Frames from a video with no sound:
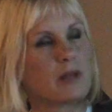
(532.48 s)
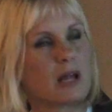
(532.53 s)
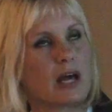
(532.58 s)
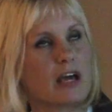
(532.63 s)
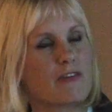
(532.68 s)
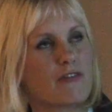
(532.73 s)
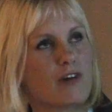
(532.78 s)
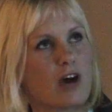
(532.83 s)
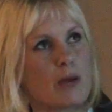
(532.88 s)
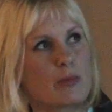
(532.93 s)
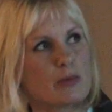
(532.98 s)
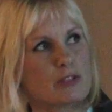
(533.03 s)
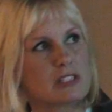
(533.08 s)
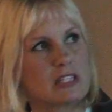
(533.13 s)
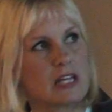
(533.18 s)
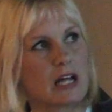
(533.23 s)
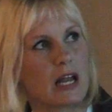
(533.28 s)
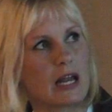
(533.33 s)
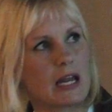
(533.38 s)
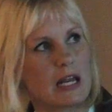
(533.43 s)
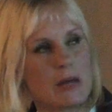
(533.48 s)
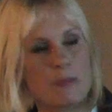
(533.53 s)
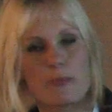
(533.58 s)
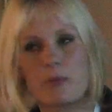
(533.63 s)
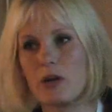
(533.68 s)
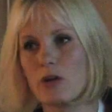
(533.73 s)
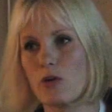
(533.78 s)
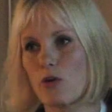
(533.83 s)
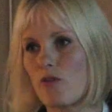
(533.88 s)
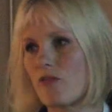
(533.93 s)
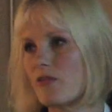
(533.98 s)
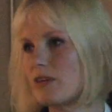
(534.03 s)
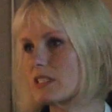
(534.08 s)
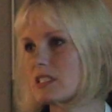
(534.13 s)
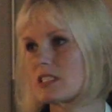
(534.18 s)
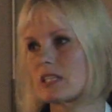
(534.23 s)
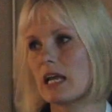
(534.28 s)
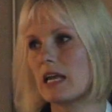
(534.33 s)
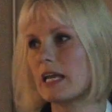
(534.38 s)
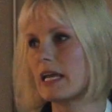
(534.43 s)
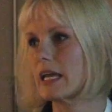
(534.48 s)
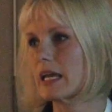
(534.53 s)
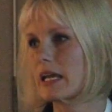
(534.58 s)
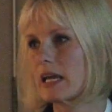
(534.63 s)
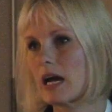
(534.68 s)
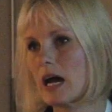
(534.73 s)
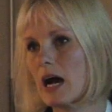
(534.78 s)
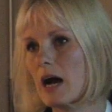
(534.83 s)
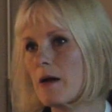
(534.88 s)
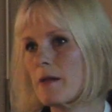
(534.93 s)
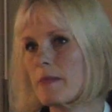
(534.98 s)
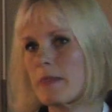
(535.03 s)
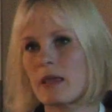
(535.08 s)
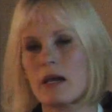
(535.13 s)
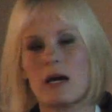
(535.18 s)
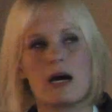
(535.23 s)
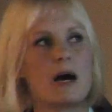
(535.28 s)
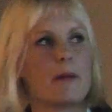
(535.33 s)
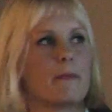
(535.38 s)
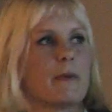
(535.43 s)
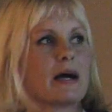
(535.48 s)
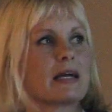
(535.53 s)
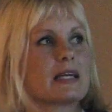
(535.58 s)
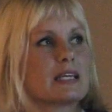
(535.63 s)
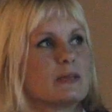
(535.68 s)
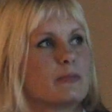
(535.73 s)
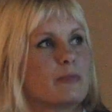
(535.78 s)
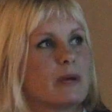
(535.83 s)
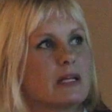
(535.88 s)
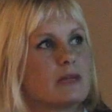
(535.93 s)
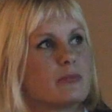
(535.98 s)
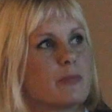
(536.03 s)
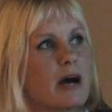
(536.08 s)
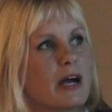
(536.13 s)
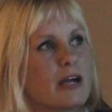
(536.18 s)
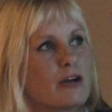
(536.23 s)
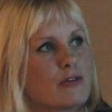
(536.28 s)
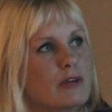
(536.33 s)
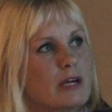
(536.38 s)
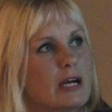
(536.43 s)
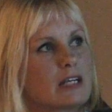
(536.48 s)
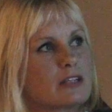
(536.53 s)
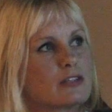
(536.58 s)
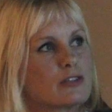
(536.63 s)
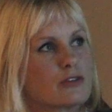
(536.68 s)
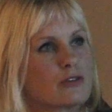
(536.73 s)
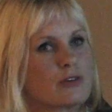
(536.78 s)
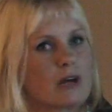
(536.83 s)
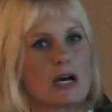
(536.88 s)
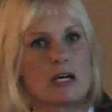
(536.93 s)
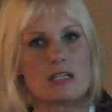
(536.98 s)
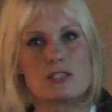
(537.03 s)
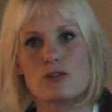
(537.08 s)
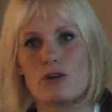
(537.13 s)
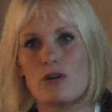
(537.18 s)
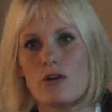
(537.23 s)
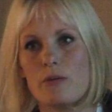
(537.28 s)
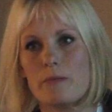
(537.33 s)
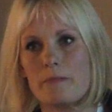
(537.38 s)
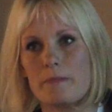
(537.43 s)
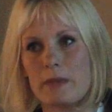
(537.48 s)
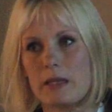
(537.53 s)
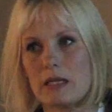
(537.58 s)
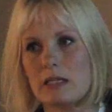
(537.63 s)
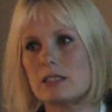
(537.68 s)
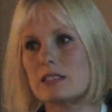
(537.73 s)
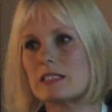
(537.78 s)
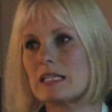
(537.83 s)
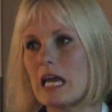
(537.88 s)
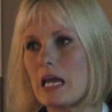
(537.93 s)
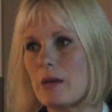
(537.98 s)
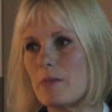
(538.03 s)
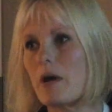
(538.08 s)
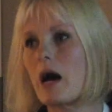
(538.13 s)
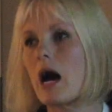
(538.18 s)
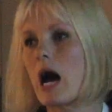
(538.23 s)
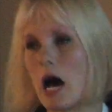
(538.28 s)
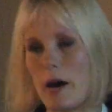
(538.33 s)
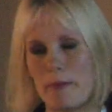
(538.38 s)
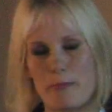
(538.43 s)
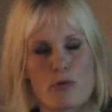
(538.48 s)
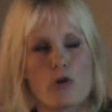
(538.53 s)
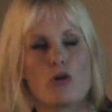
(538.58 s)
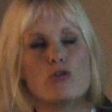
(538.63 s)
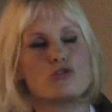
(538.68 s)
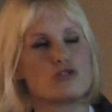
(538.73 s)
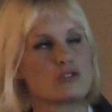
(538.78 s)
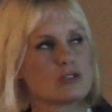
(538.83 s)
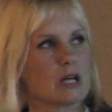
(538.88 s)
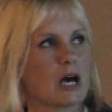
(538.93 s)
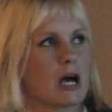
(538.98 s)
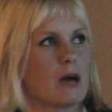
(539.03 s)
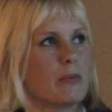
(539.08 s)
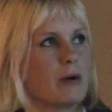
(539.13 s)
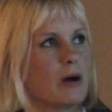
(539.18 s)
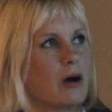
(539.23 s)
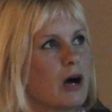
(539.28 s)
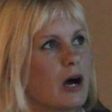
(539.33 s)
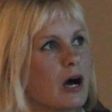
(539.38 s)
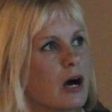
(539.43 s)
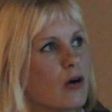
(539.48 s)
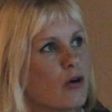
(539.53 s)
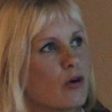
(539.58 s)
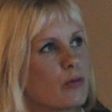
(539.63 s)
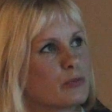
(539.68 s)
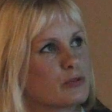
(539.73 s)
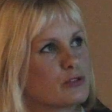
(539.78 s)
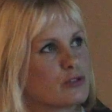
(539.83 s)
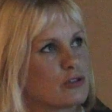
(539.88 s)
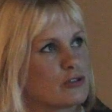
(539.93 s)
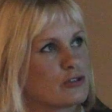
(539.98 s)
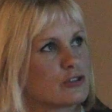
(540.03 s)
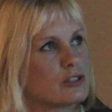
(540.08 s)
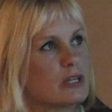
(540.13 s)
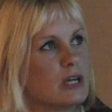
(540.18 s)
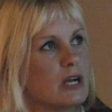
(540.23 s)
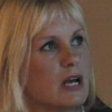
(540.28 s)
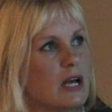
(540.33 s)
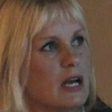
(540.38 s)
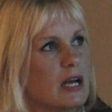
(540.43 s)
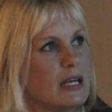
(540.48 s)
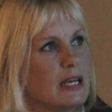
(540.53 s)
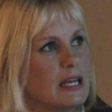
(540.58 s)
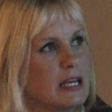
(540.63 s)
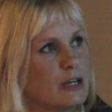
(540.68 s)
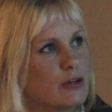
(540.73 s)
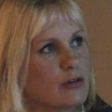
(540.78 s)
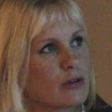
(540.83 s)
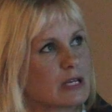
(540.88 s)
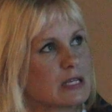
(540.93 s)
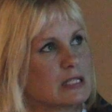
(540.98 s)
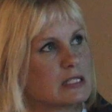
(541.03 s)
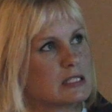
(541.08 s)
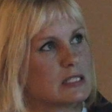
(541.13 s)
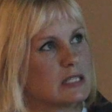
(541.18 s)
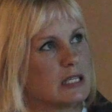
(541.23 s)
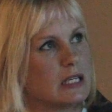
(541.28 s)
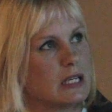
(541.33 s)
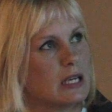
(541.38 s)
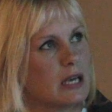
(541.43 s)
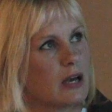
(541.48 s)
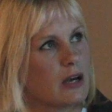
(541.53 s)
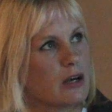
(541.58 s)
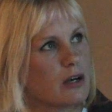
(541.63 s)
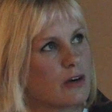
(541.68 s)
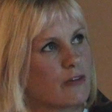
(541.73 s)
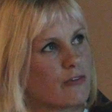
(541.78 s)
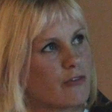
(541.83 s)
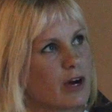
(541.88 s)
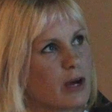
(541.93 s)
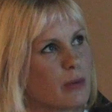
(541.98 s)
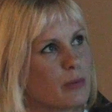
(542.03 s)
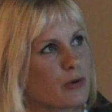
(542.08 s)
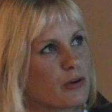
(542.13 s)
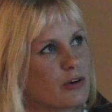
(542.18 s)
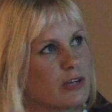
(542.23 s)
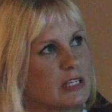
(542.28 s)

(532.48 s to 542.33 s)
like FiberCell and Eppendorf is selling a packet bed bioreactor as a same approach type options. Here you can see fiber